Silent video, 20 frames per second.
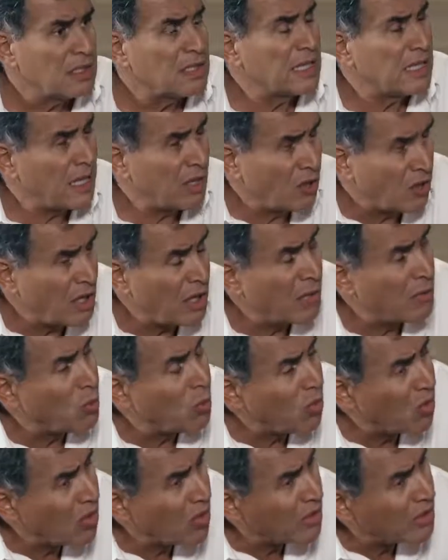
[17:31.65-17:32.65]
that are going to
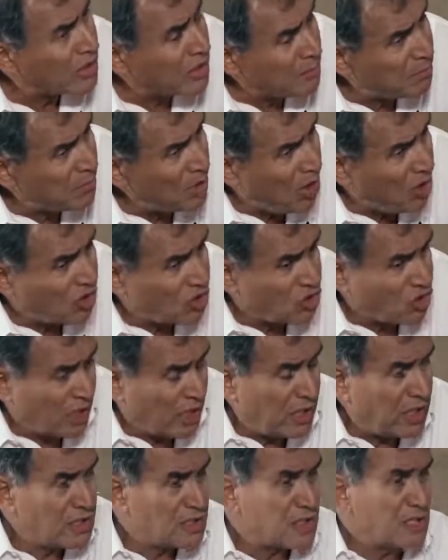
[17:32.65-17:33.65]
work in
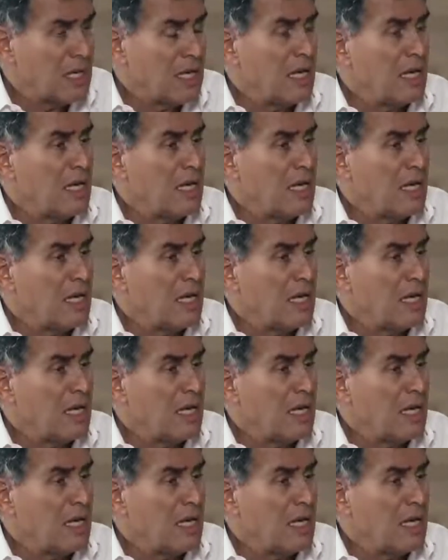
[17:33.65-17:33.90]
blockchains